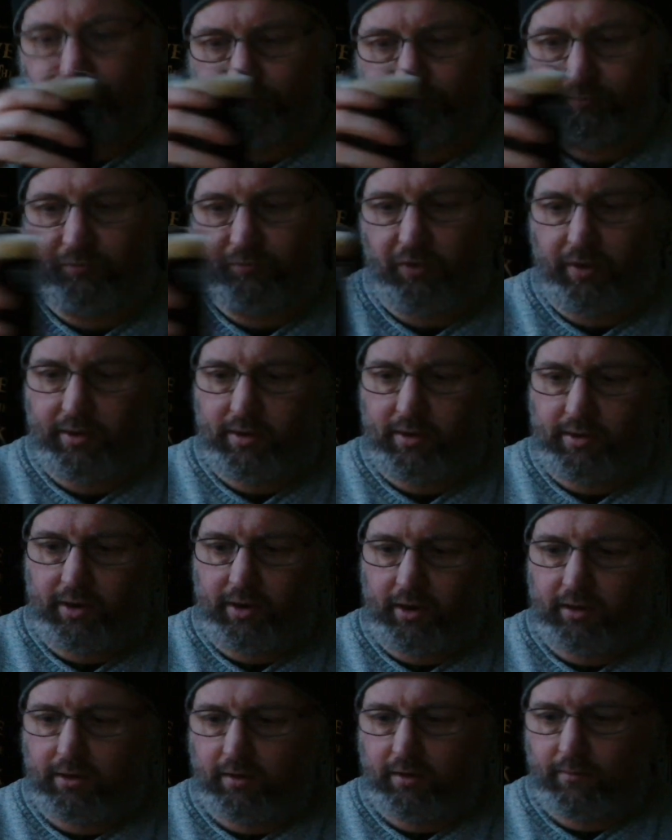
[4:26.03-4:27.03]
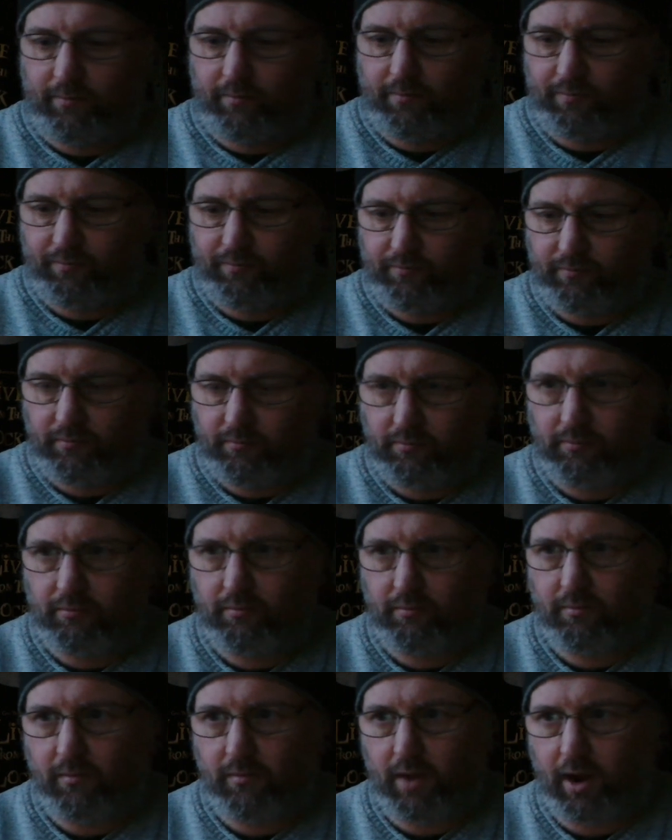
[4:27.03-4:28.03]
very distinct
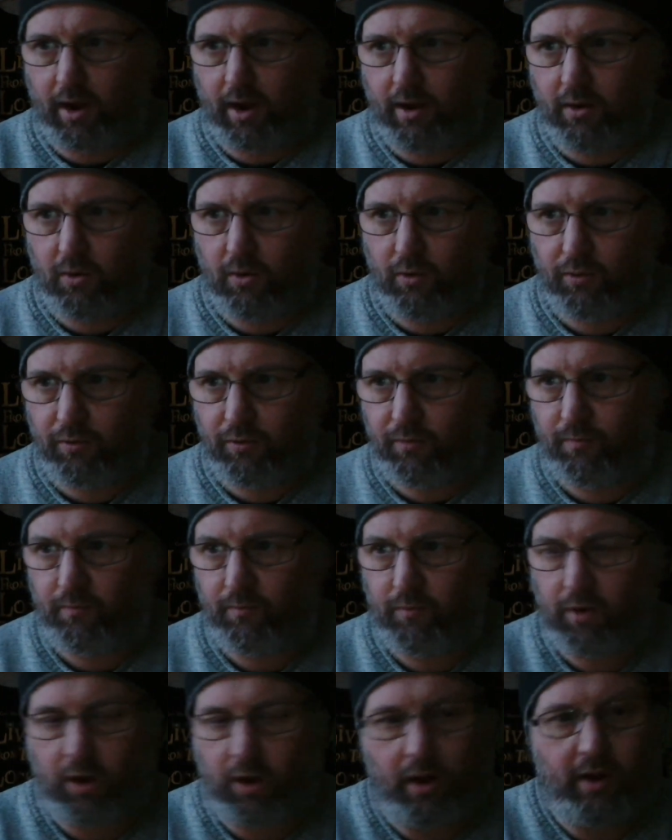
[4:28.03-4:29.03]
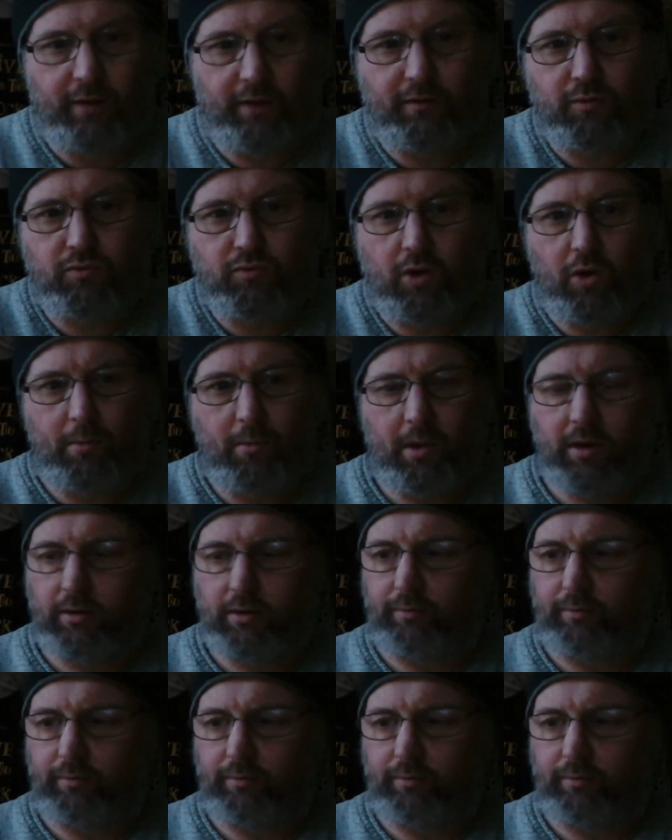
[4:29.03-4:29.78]
ale kind of aroma.